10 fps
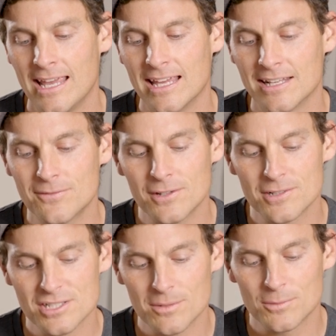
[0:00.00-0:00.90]
And if there
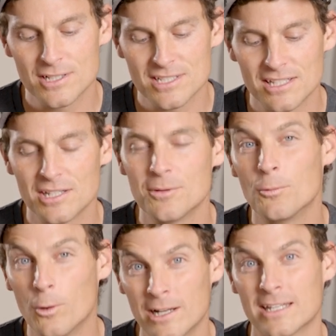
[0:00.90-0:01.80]
is some reason that you
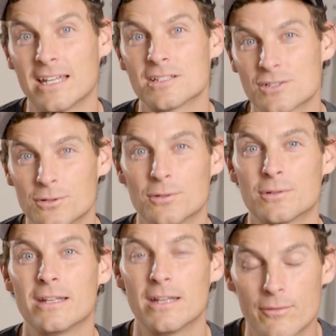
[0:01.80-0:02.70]
want a screw
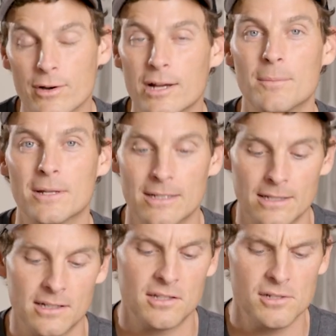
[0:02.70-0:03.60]
to never come
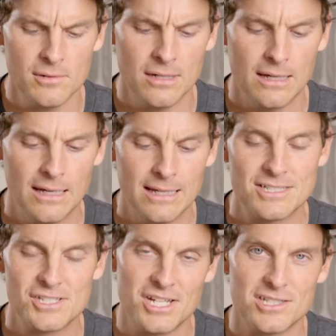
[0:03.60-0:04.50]
undone on you,
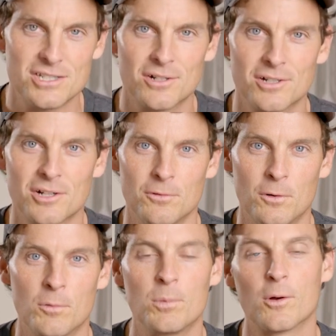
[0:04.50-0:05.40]
chances are you're going to
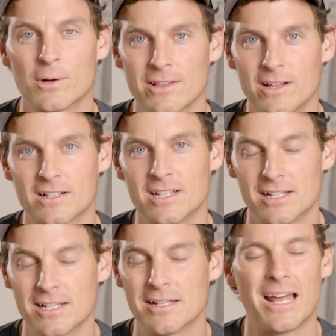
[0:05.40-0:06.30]
want to put red Loctite on it.